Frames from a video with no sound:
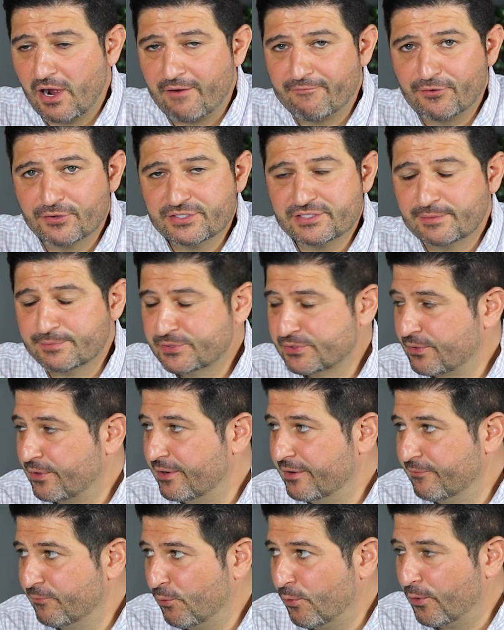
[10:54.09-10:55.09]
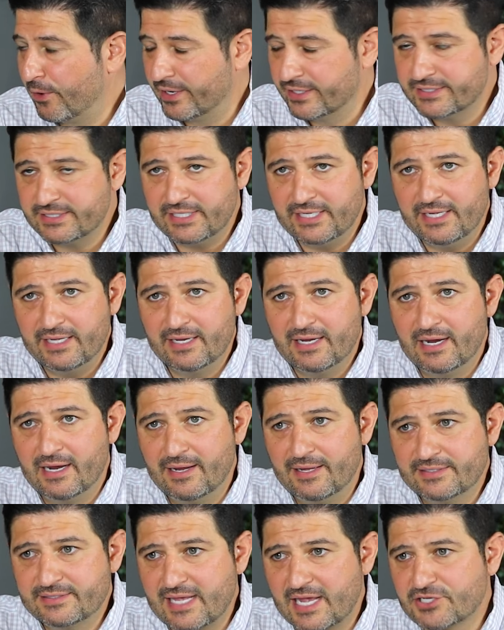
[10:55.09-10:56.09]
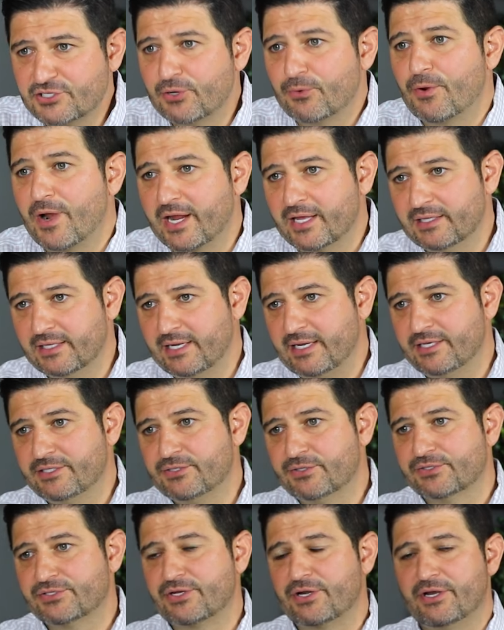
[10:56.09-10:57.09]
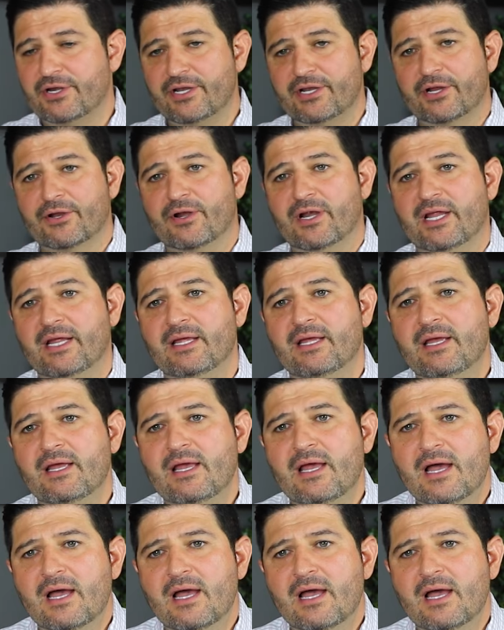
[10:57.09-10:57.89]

offer some sort of warranty. It's actually regulated to a certain degree.